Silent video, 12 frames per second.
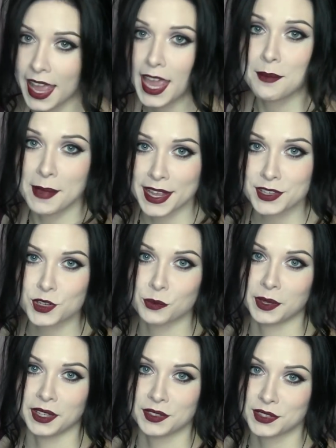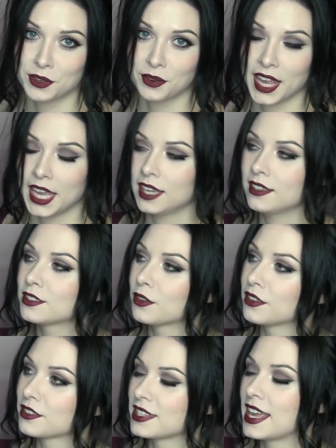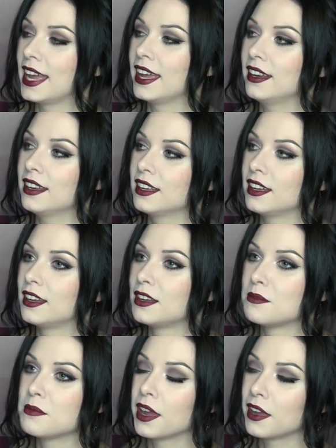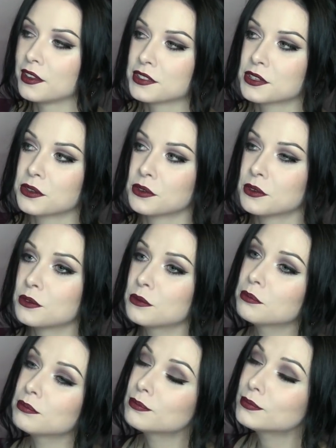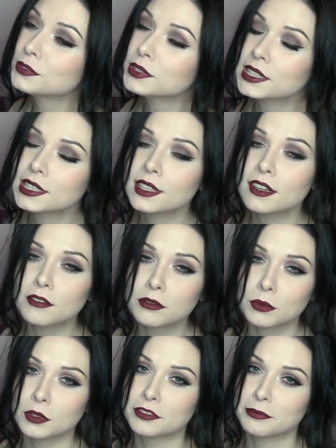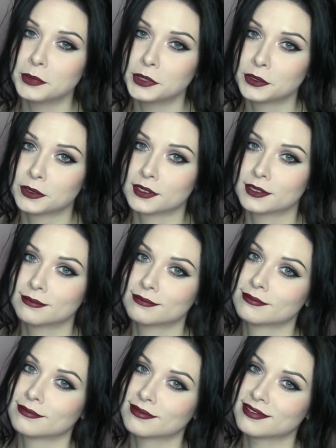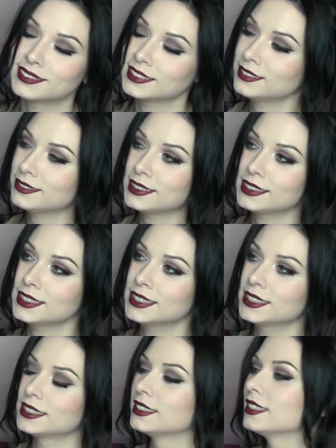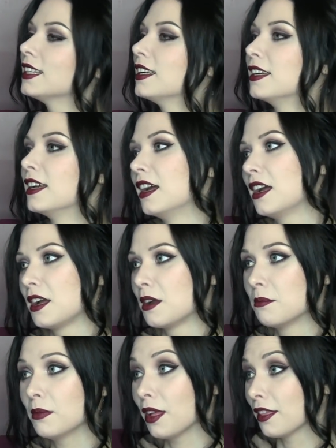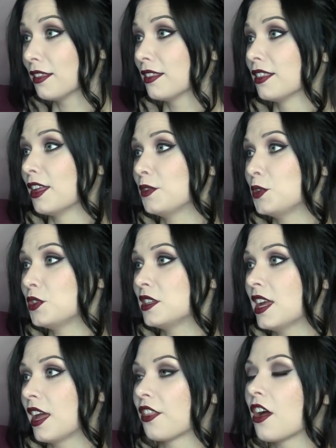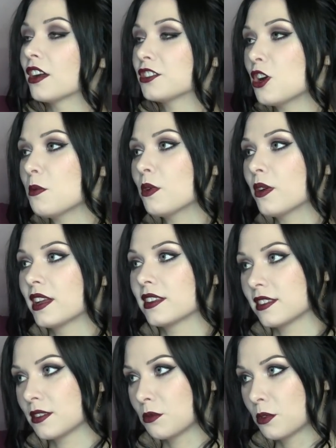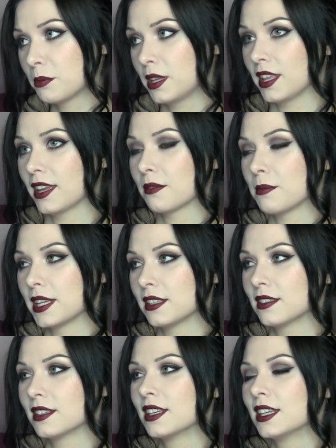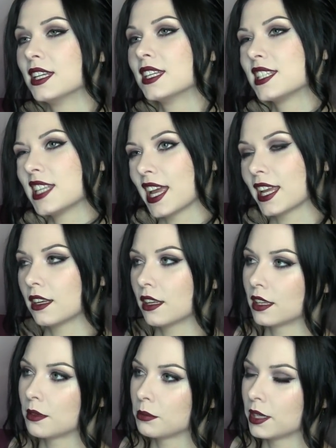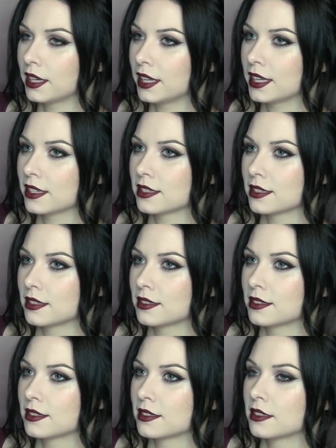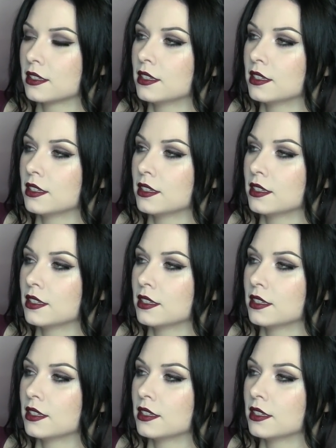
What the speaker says: a masterpiece, okay? So there's that. I also really love Wolf Moon. It was really good. Love You to Death. October Rust would be like my second, and then Bloody Kisses,